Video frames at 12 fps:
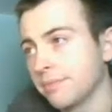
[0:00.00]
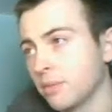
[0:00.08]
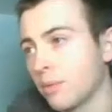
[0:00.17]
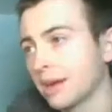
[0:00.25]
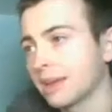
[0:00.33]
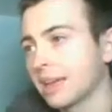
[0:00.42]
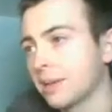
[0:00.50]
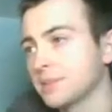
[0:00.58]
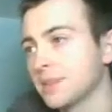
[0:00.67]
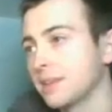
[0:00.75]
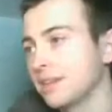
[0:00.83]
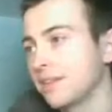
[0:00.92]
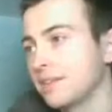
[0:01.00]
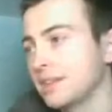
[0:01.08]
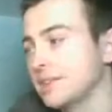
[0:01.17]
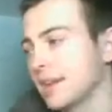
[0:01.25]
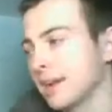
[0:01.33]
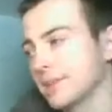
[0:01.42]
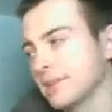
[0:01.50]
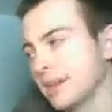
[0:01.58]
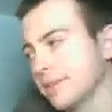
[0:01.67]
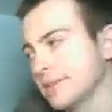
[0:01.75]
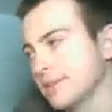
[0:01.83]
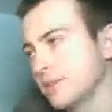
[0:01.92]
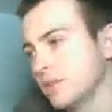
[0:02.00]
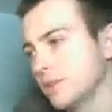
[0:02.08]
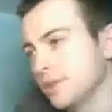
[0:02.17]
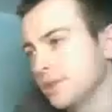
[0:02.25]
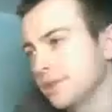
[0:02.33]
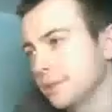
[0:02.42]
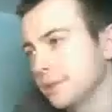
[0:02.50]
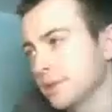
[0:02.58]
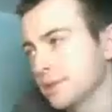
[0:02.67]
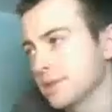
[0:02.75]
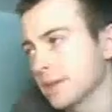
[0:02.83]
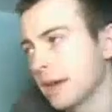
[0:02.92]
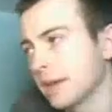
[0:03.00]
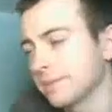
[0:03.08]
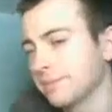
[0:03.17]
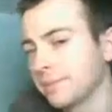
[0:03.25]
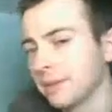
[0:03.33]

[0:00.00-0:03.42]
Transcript: Rocket comes in 15 seconds. Yeah, this is GG's. Lucas has got it.